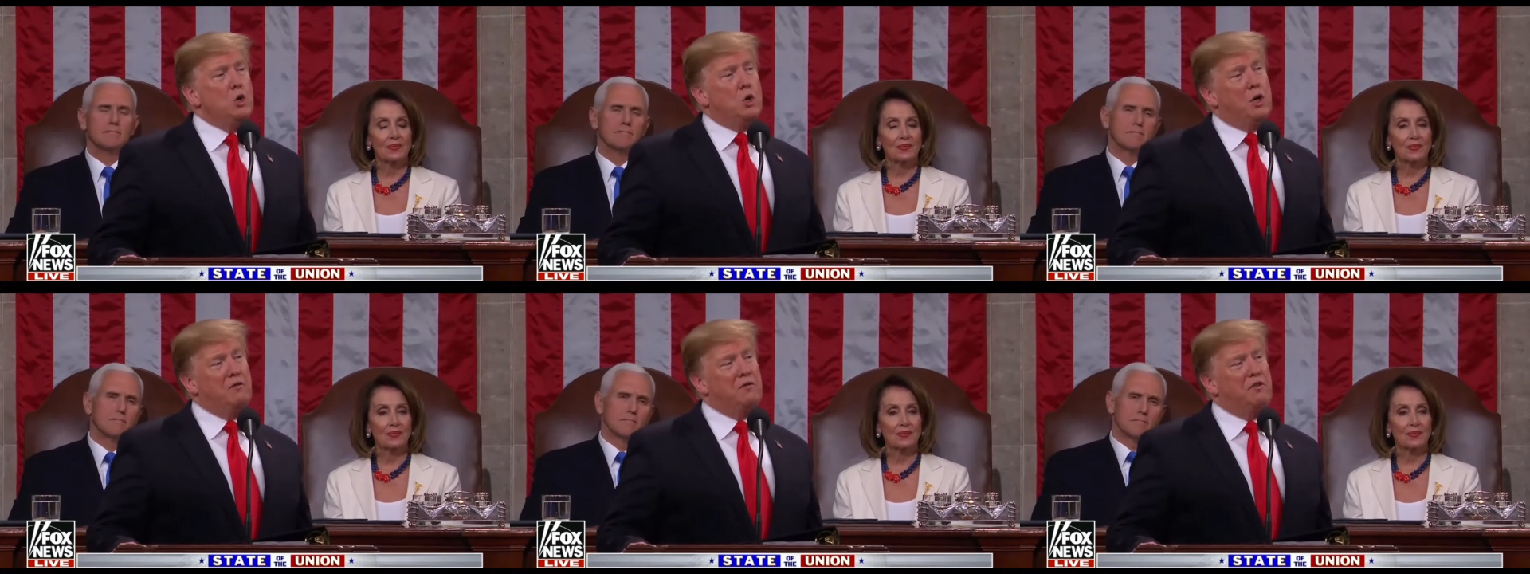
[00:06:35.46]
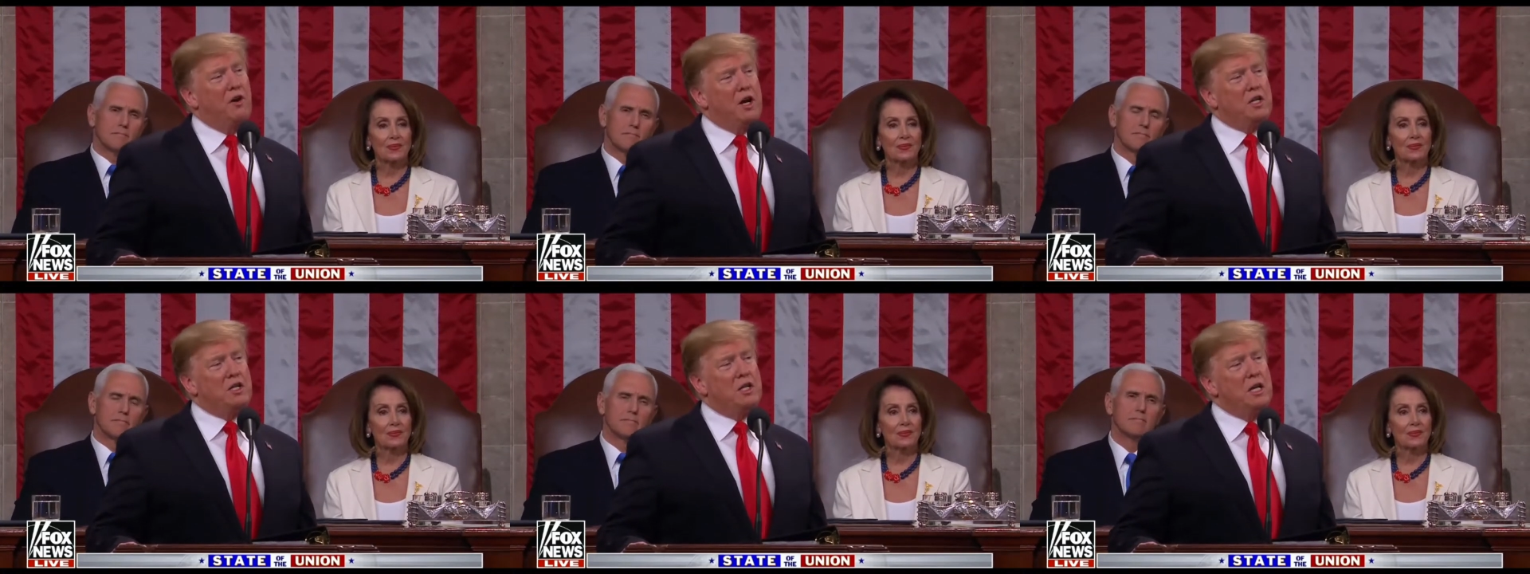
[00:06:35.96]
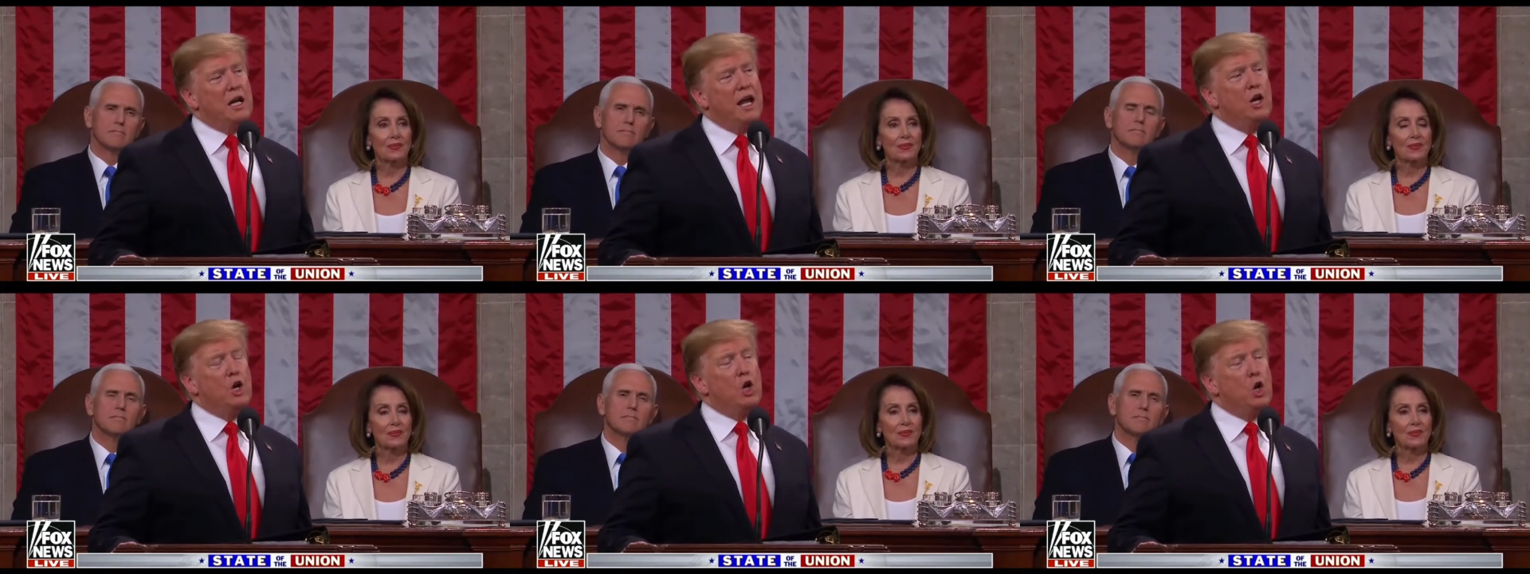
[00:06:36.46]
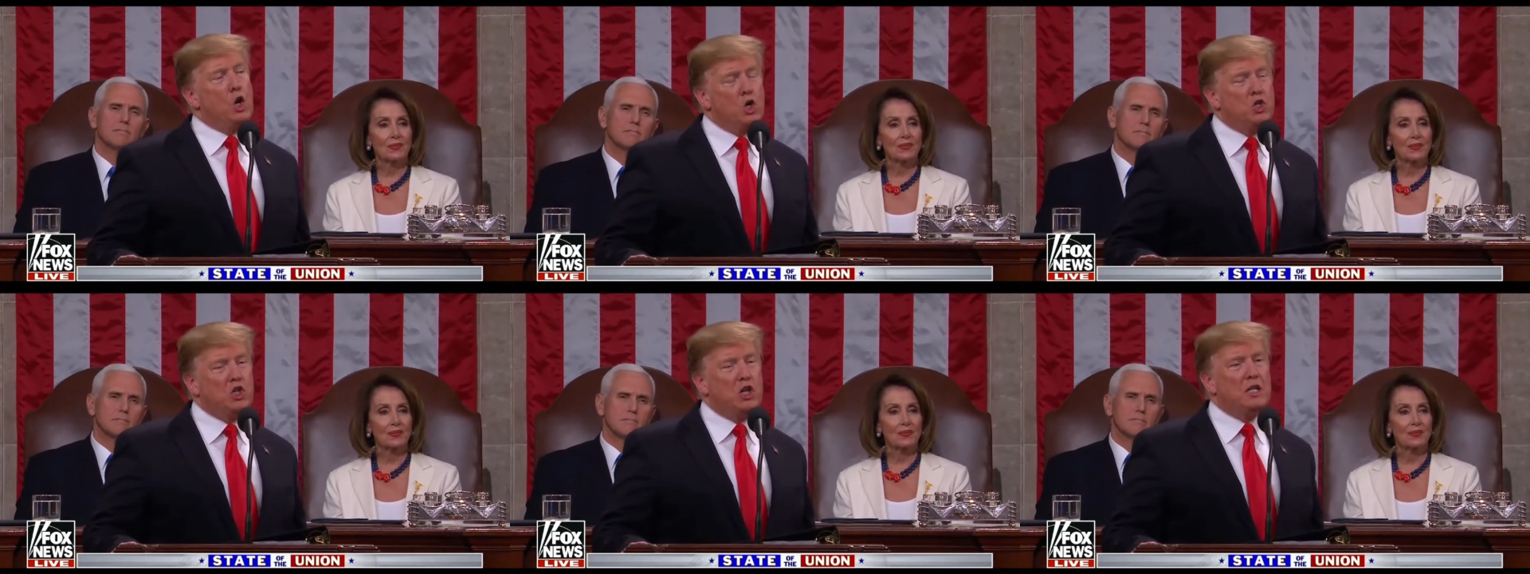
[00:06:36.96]
Speaker 1: to confront an
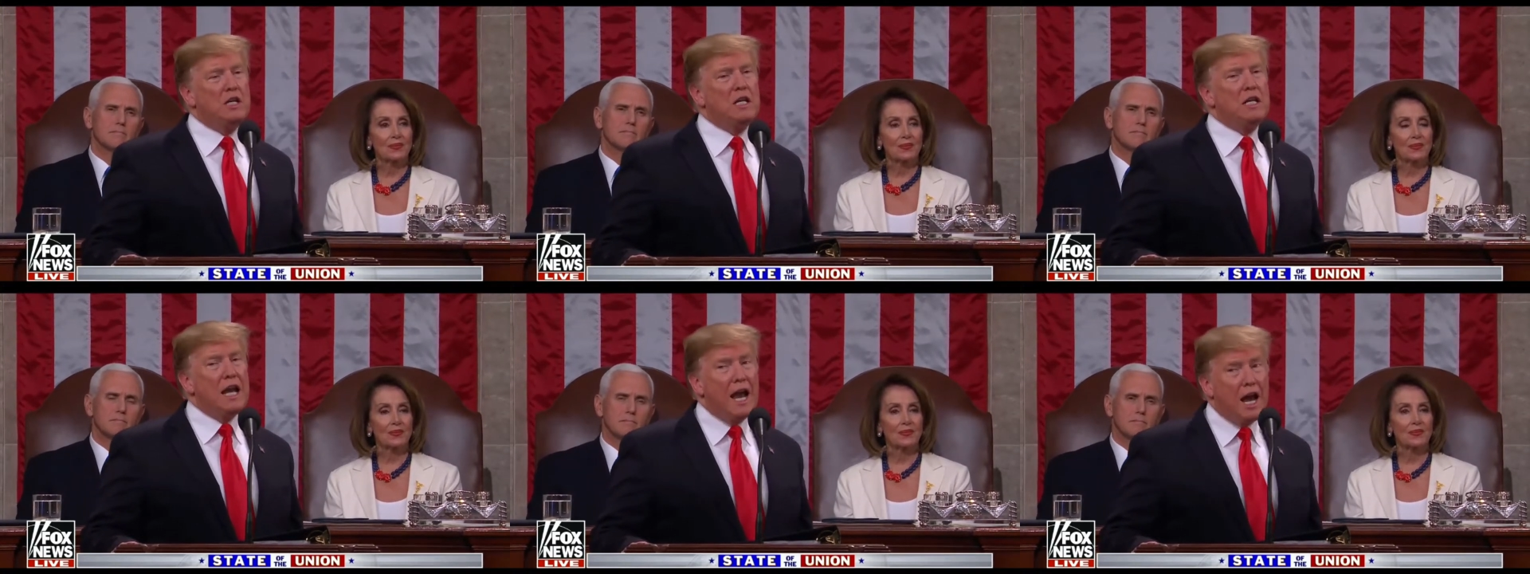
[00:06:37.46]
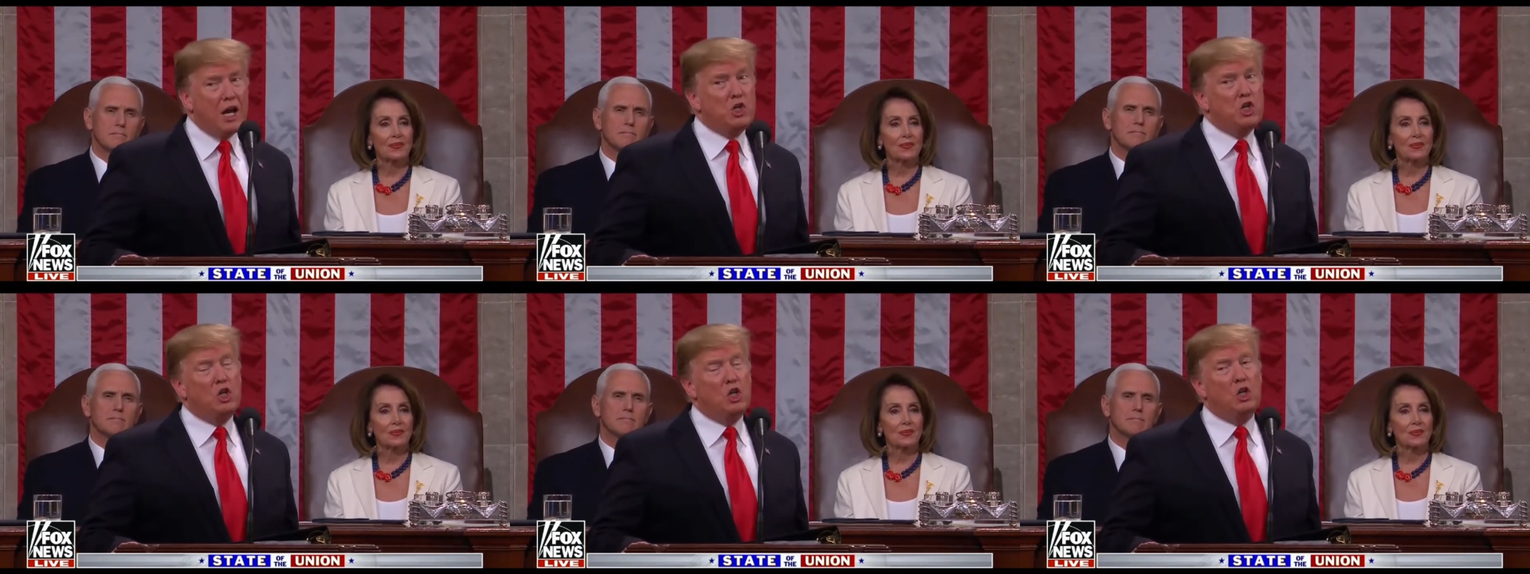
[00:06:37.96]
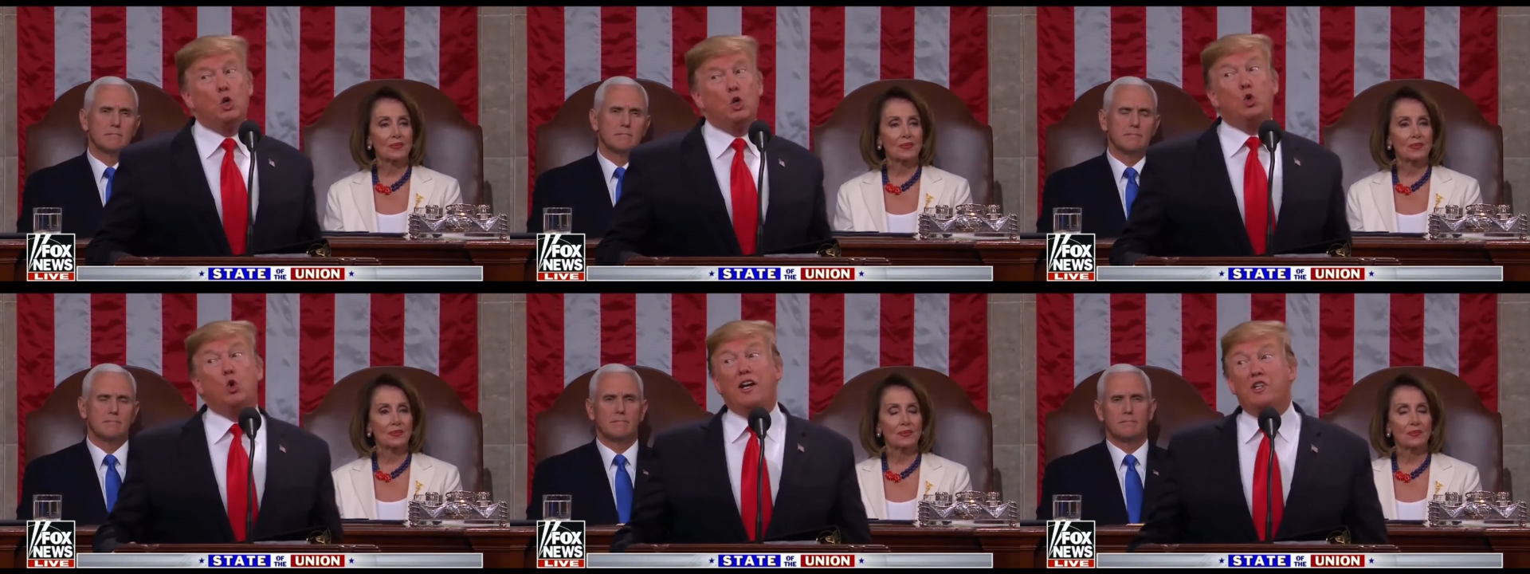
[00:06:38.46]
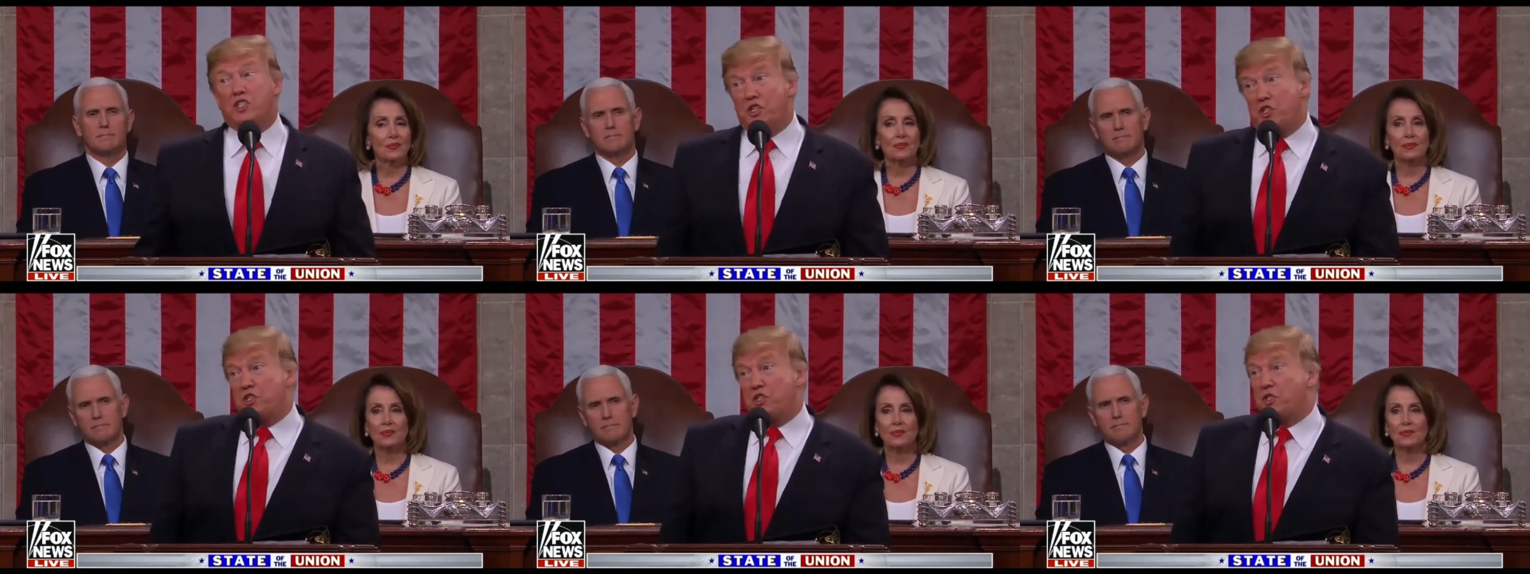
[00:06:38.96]
urgent national
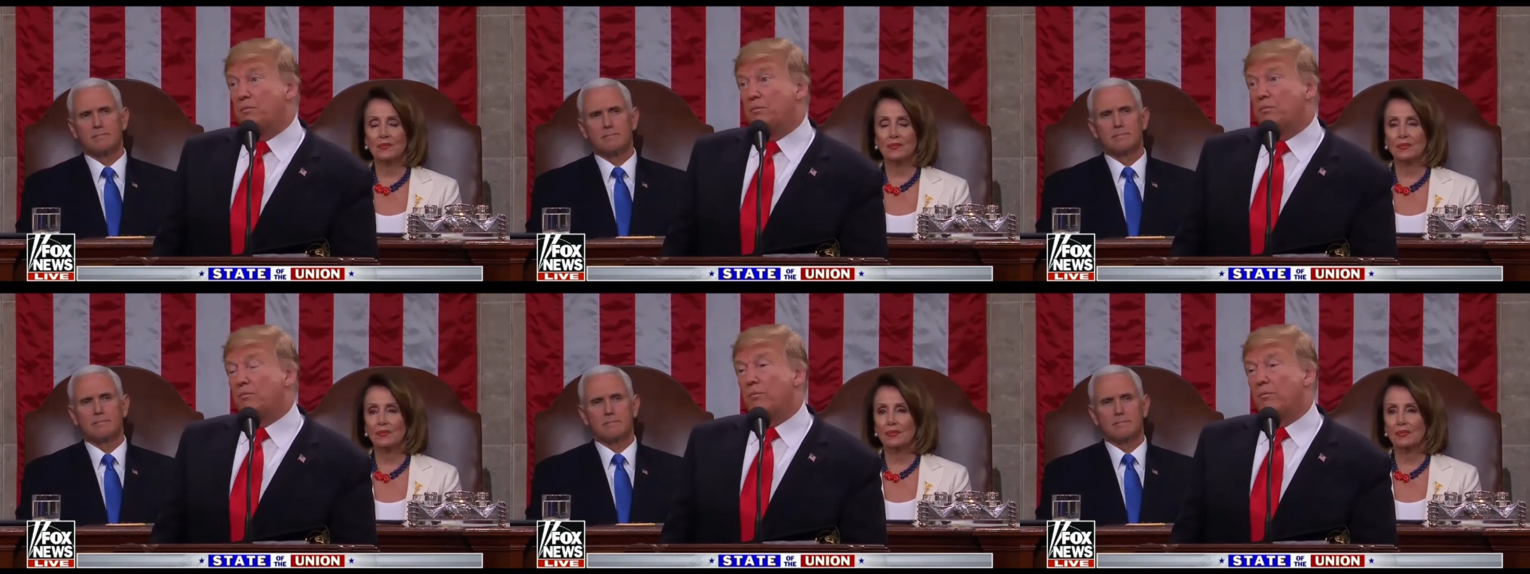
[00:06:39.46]
crisis.